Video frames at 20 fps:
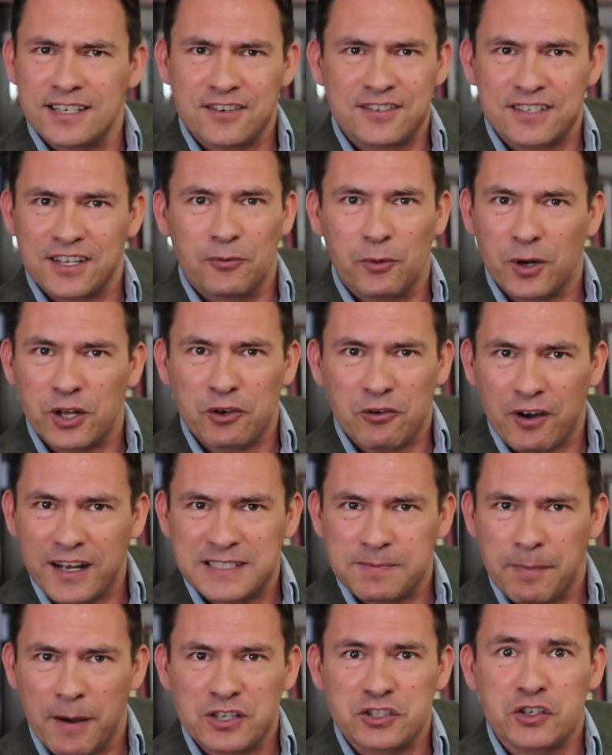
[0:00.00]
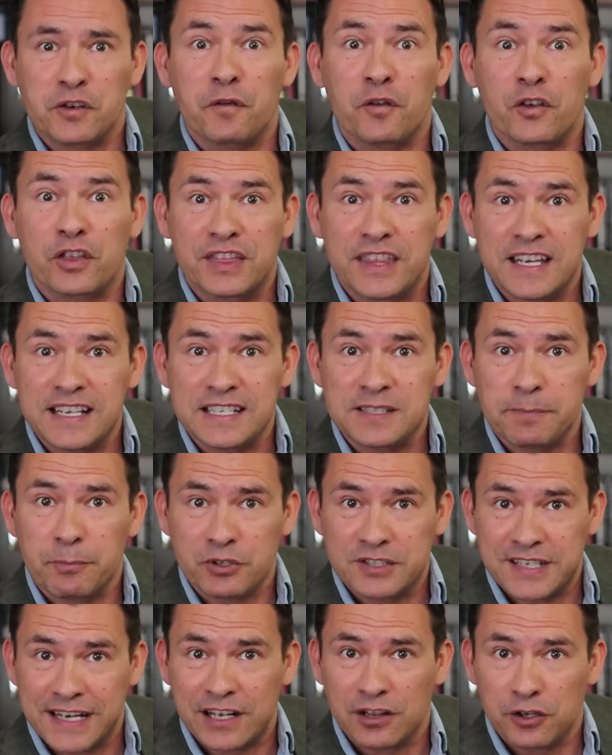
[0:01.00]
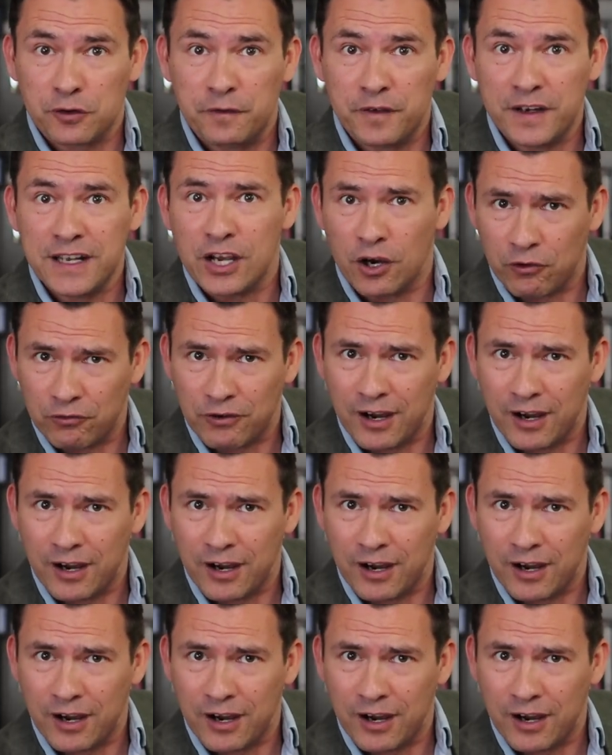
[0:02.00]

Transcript: Seriously, what a great sponsor for this particular video,